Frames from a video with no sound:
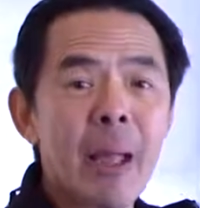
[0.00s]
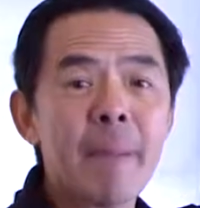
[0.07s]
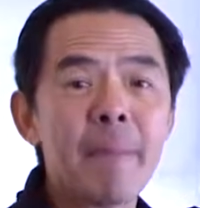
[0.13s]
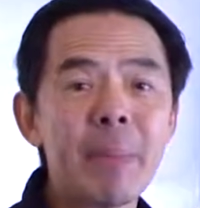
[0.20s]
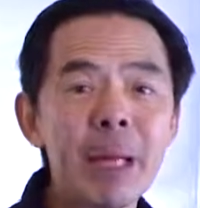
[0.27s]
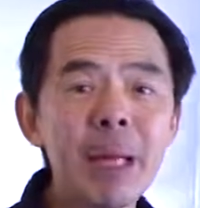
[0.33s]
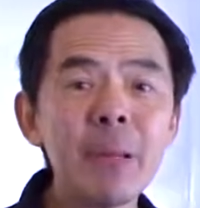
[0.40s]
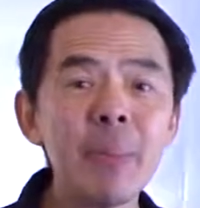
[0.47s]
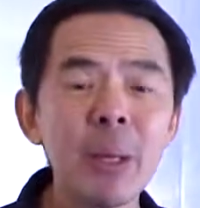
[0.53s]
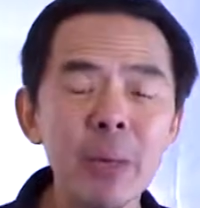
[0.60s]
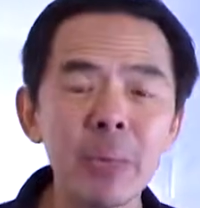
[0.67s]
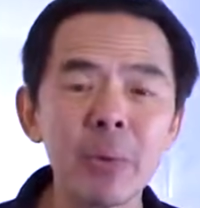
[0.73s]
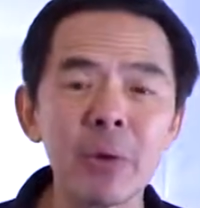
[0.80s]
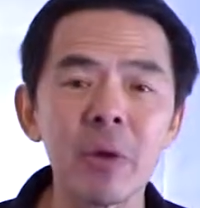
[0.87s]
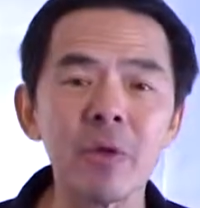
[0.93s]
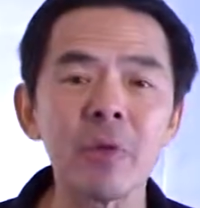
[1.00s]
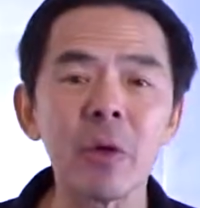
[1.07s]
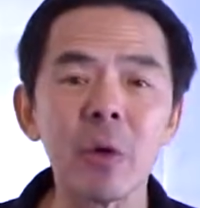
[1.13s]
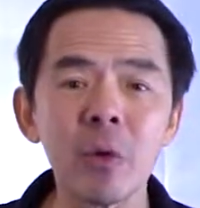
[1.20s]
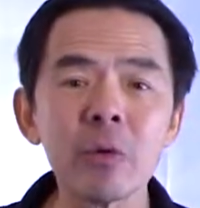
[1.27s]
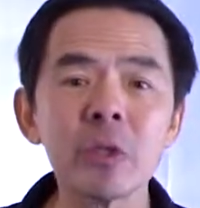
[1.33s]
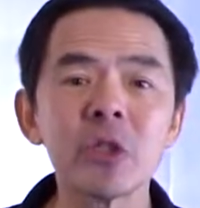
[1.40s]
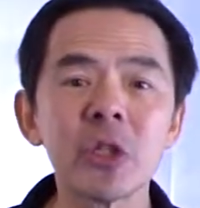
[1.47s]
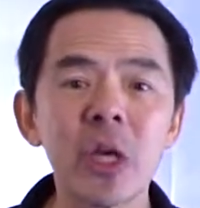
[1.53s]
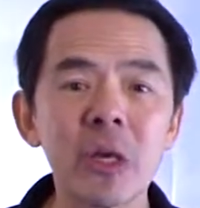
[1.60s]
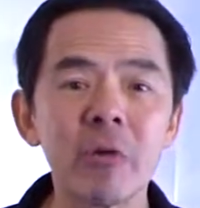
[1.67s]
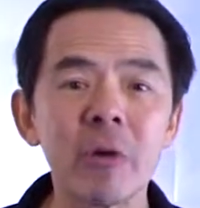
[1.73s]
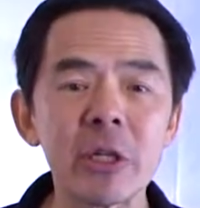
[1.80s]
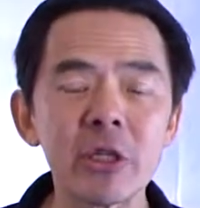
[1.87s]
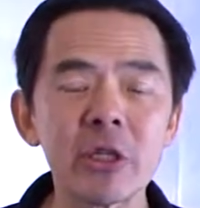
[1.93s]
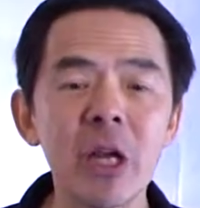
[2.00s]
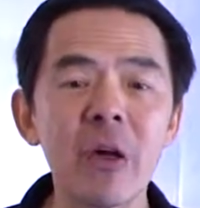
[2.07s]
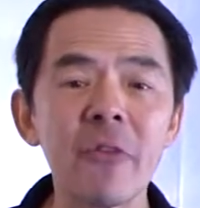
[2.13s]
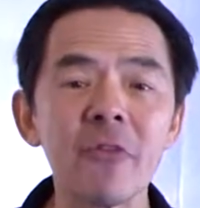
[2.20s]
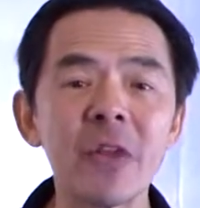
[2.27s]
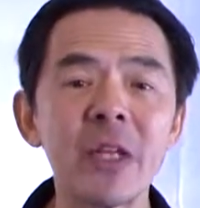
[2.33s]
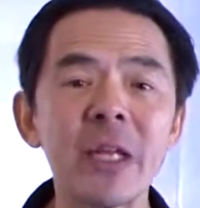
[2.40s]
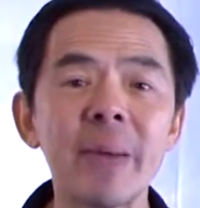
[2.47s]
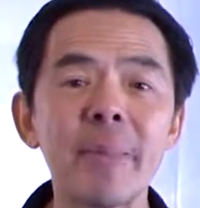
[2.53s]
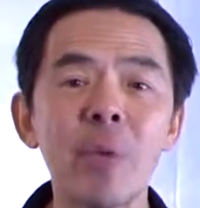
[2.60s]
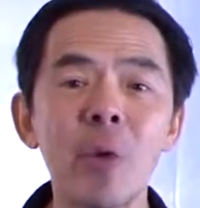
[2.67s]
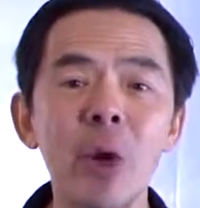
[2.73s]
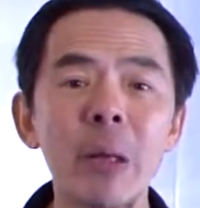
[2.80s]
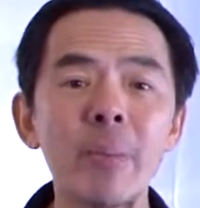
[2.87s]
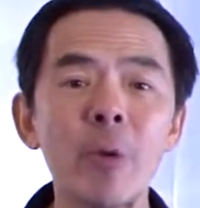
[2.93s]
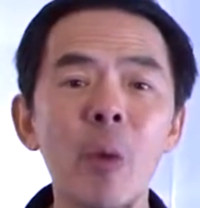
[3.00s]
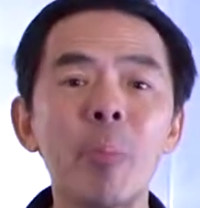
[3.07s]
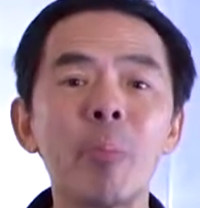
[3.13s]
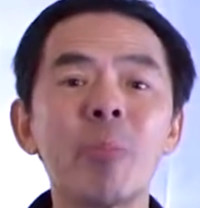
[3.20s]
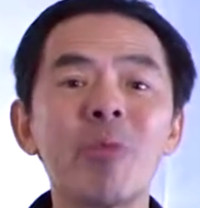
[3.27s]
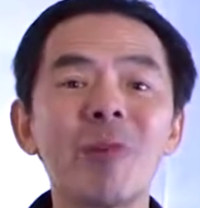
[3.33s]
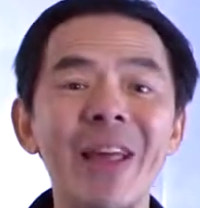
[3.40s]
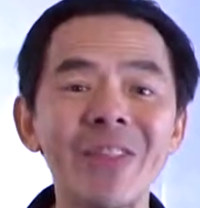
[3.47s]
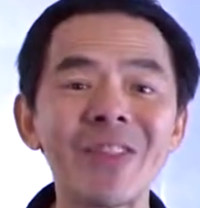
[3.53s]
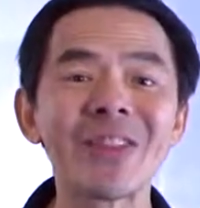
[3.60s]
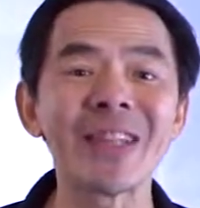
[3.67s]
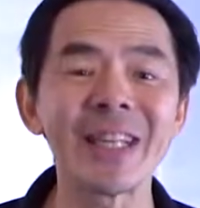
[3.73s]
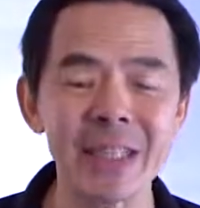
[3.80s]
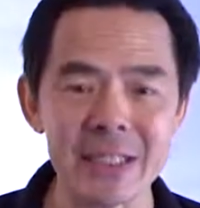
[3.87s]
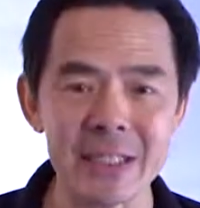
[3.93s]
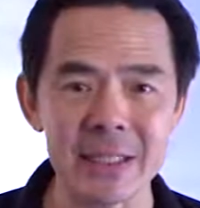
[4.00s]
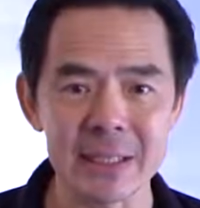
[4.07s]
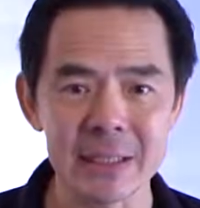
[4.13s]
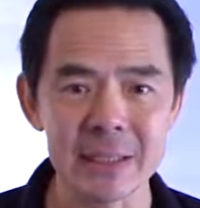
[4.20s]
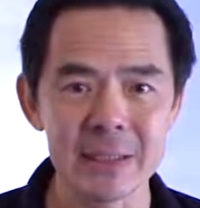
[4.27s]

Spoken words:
Many people of the older generation are feeling more and more breathless.